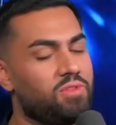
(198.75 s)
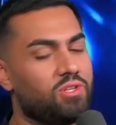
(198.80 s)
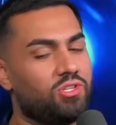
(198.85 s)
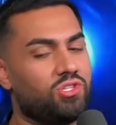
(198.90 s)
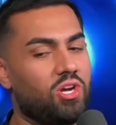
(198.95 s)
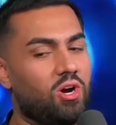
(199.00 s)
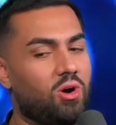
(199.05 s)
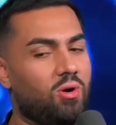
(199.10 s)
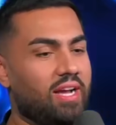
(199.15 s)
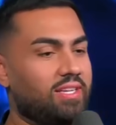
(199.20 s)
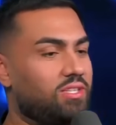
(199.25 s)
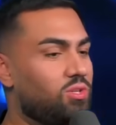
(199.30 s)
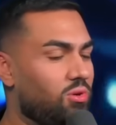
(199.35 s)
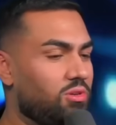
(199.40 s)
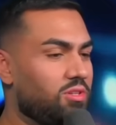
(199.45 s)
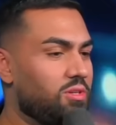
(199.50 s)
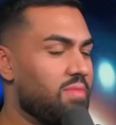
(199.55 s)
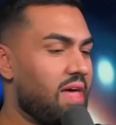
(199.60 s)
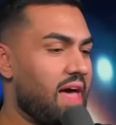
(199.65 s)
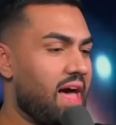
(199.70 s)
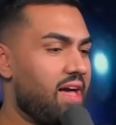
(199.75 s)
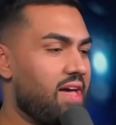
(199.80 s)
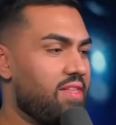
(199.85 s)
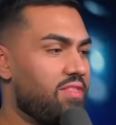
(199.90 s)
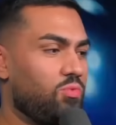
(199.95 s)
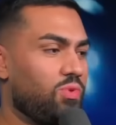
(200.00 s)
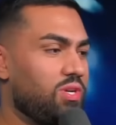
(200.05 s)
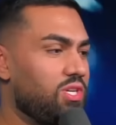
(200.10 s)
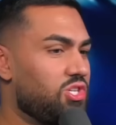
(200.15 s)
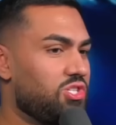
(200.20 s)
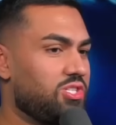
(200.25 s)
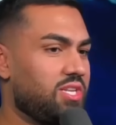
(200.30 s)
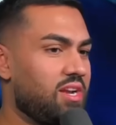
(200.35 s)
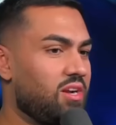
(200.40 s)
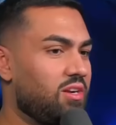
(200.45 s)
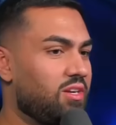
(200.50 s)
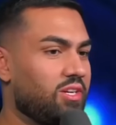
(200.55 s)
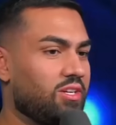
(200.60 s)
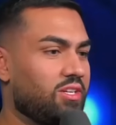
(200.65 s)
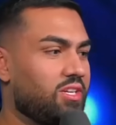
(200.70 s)
So I told him that, and then we just stayed
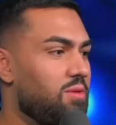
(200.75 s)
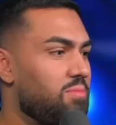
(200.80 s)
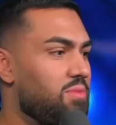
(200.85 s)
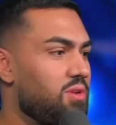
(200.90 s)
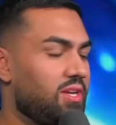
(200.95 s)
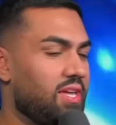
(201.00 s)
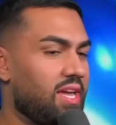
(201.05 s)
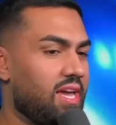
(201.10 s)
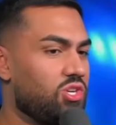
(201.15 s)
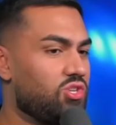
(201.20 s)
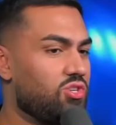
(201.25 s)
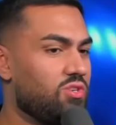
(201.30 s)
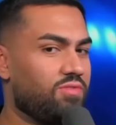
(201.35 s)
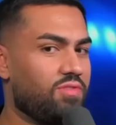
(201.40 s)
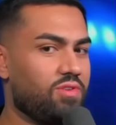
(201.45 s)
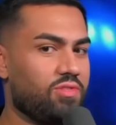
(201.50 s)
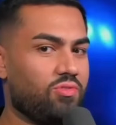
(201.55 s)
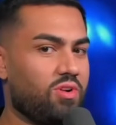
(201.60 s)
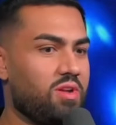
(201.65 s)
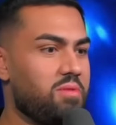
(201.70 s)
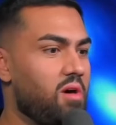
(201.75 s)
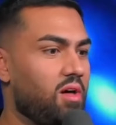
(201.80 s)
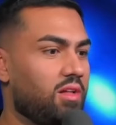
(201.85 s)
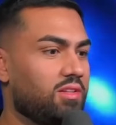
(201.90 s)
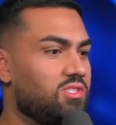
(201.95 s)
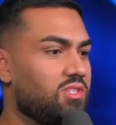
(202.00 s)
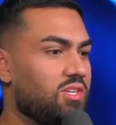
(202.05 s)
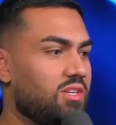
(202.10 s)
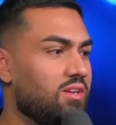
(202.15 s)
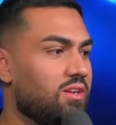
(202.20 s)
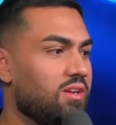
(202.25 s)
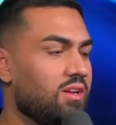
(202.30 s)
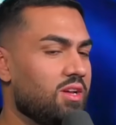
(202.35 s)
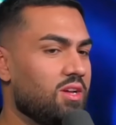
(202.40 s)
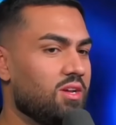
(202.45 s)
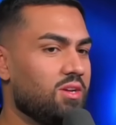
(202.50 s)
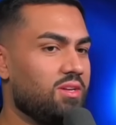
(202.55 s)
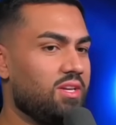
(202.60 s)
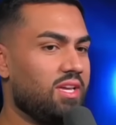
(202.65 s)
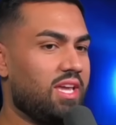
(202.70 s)
in good communication for three months, and
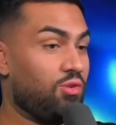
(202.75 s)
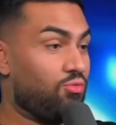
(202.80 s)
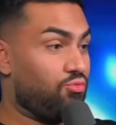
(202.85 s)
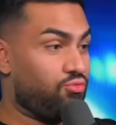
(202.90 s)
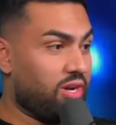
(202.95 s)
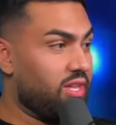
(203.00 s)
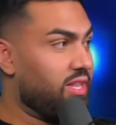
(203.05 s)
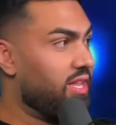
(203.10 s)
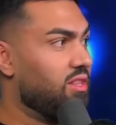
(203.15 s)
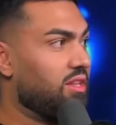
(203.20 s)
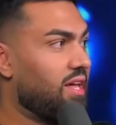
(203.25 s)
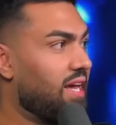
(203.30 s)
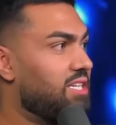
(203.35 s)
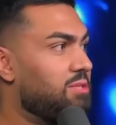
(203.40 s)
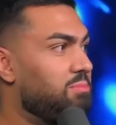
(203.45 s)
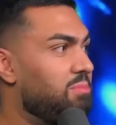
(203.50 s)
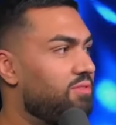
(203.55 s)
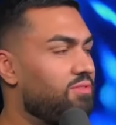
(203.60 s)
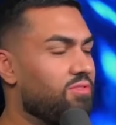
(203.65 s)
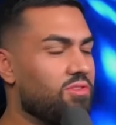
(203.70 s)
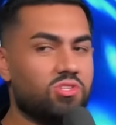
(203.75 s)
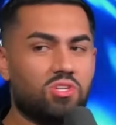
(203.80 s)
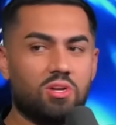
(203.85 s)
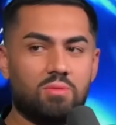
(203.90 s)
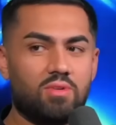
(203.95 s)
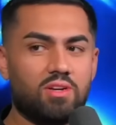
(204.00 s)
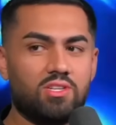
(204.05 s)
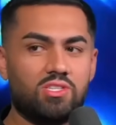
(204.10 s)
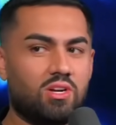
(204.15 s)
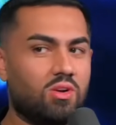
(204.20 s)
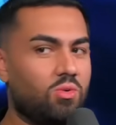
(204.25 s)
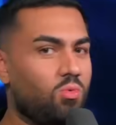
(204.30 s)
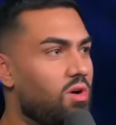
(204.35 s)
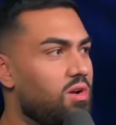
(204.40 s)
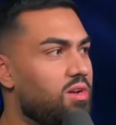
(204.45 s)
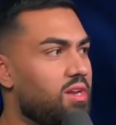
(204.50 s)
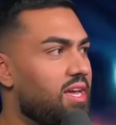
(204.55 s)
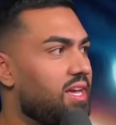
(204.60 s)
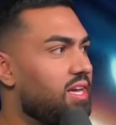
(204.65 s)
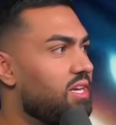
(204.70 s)
he really liked me for some reason, and
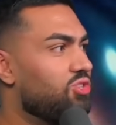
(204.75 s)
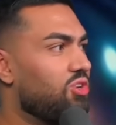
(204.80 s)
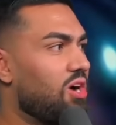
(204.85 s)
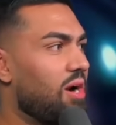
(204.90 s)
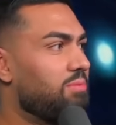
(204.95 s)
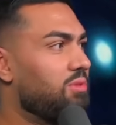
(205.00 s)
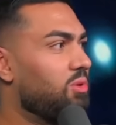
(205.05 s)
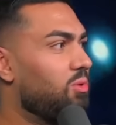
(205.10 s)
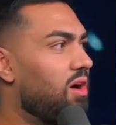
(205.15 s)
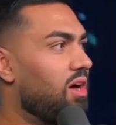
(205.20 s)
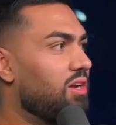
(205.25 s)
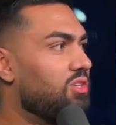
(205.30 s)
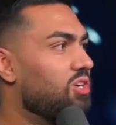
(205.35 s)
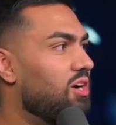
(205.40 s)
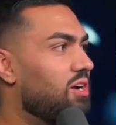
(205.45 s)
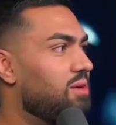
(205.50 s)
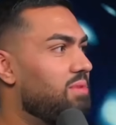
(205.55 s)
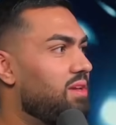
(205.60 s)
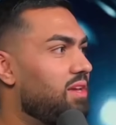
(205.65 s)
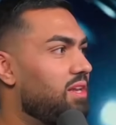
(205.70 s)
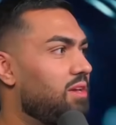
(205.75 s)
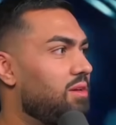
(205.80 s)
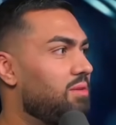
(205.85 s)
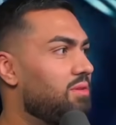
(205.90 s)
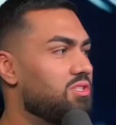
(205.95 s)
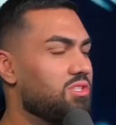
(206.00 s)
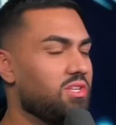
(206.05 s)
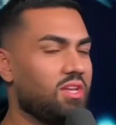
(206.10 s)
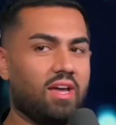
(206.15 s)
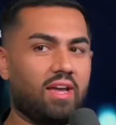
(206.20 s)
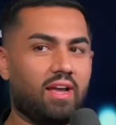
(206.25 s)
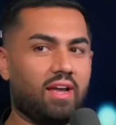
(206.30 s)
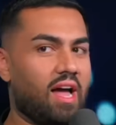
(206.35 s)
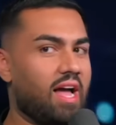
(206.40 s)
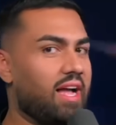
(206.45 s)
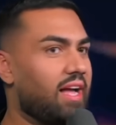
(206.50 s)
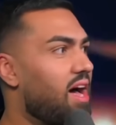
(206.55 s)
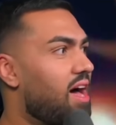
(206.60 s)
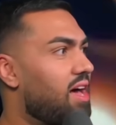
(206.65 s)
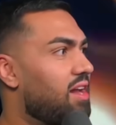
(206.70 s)
one day he dropped the watch on me, and he was like,
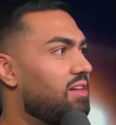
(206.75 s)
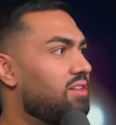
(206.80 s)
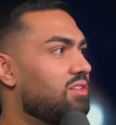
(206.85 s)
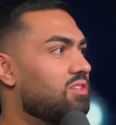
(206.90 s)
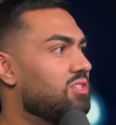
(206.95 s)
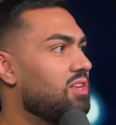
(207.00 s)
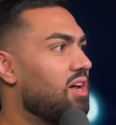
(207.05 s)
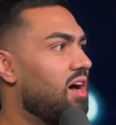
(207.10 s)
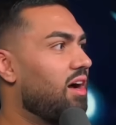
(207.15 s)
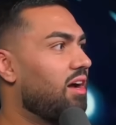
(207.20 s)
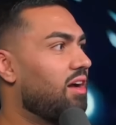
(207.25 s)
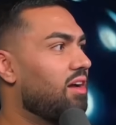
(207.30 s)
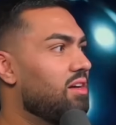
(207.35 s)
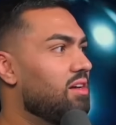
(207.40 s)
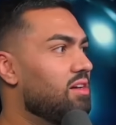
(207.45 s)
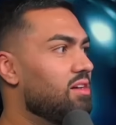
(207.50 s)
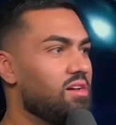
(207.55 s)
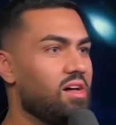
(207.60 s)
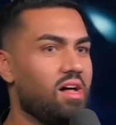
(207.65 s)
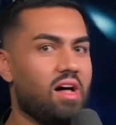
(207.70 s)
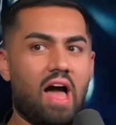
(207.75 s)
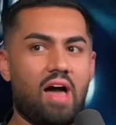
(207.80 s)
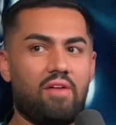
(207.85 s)
I got it and stopped. No way.